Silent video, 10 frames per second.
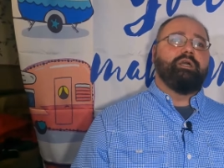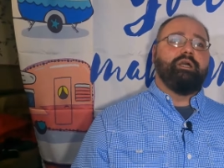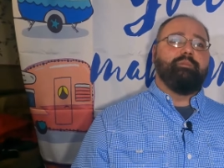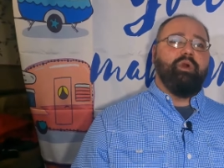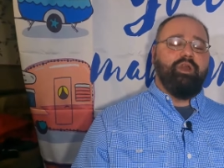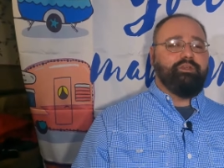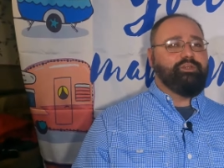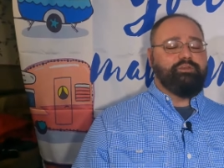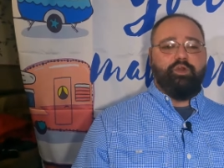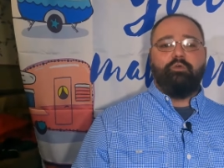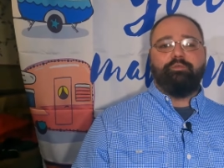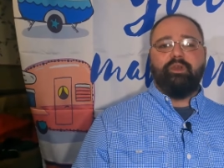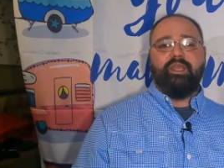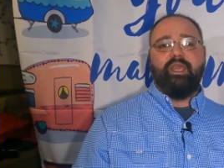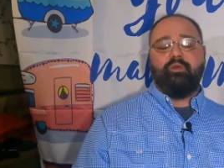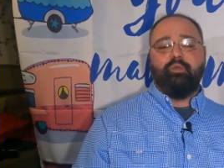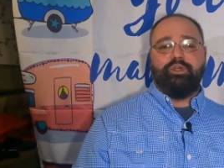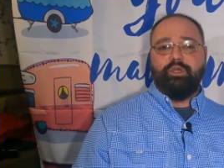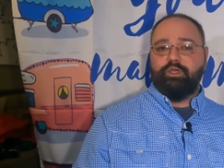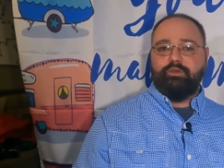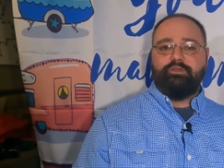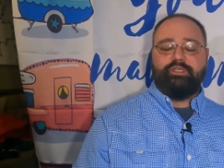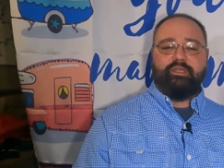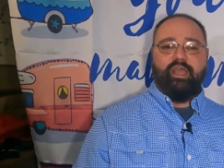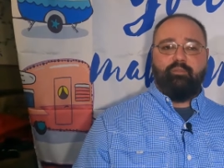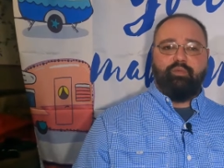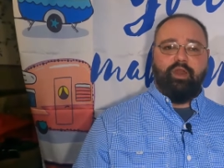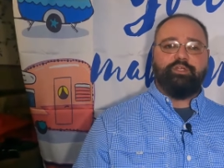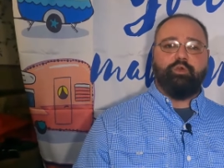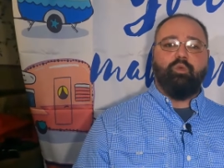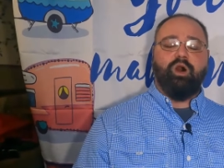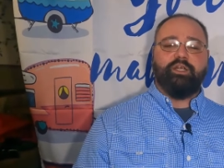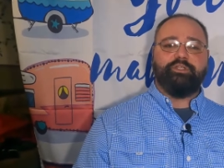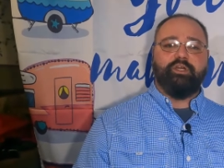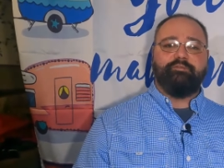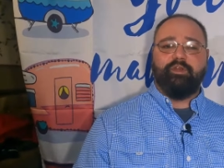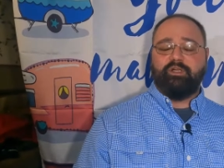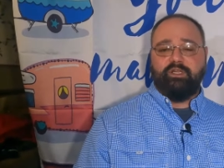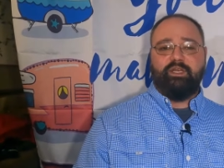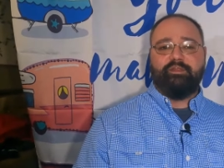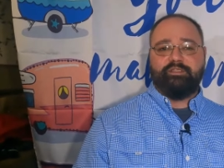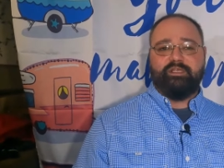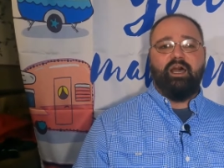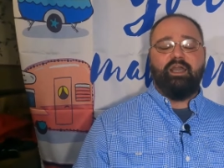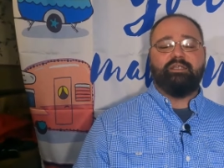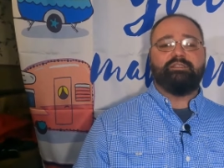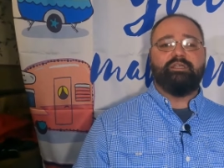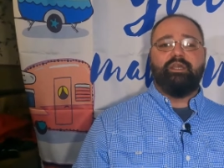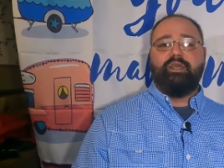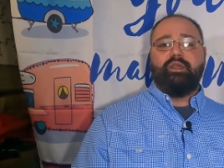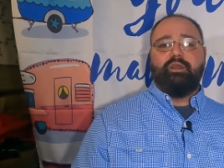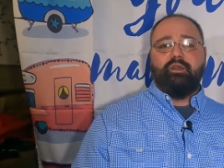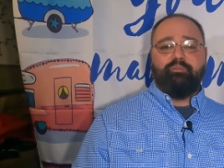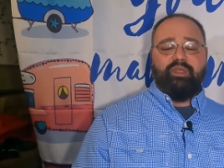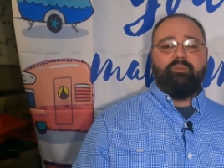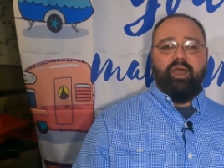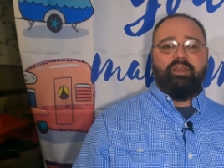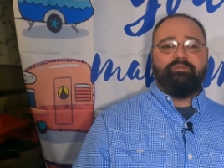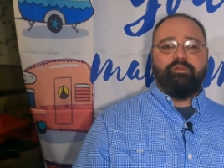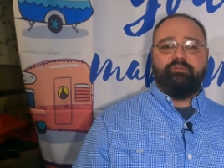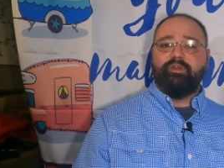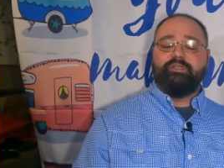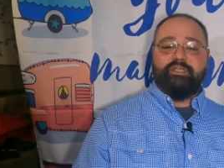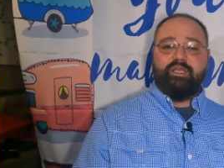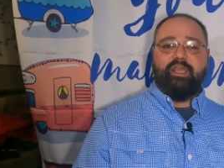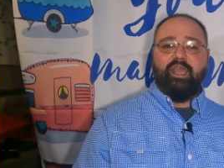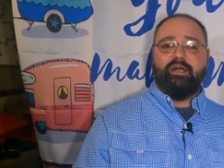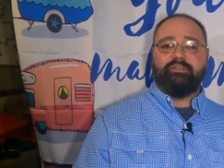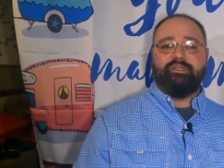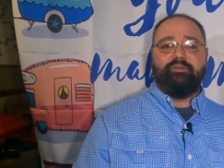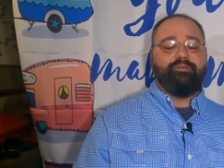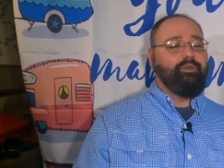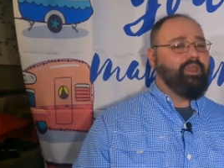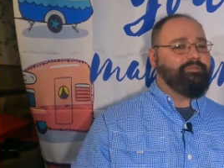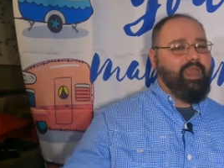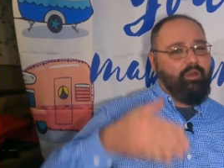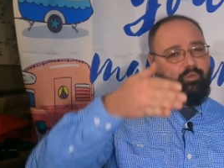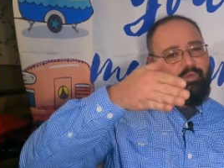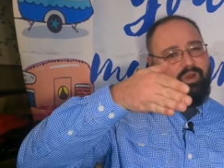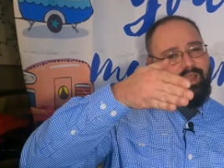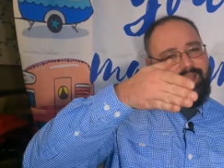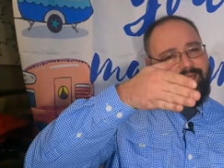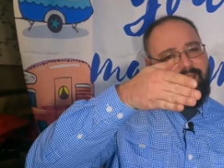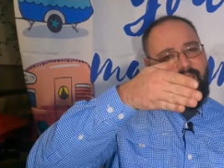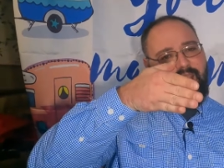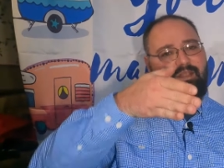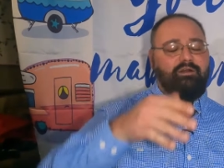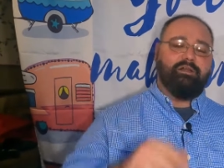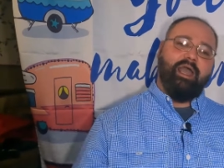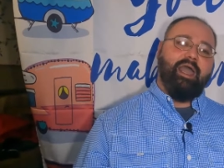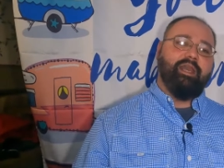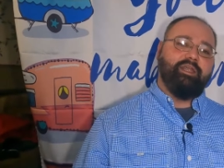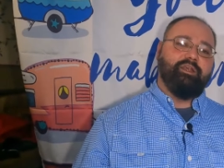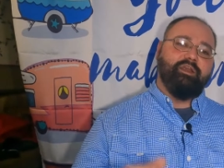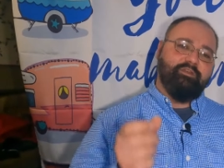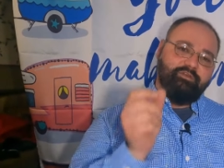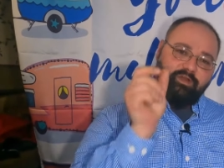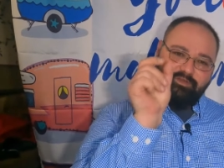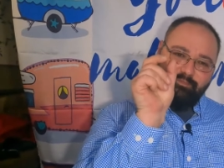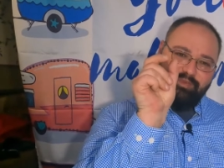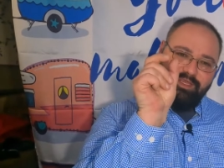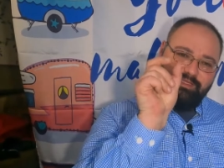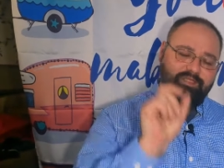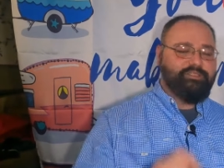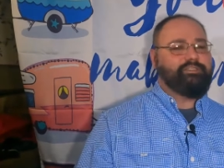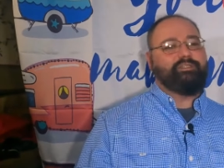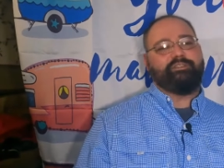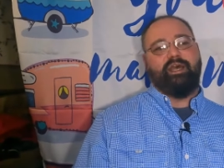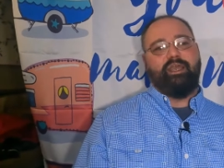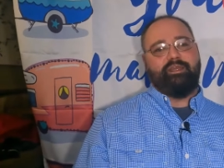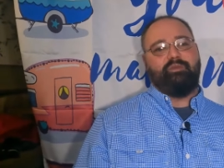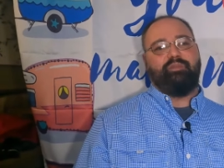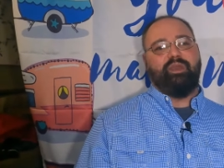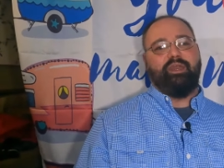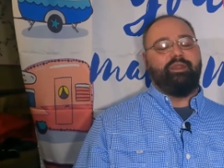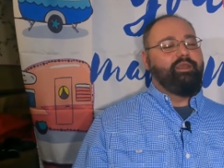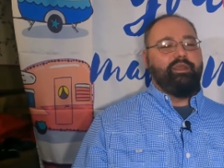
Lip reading: And also don't forget, when you're using that pressure washer, if you're cleaning the sides, be mindful of your decals. If you hit that right angle at it, you're going to start to peel it just a tiny bit,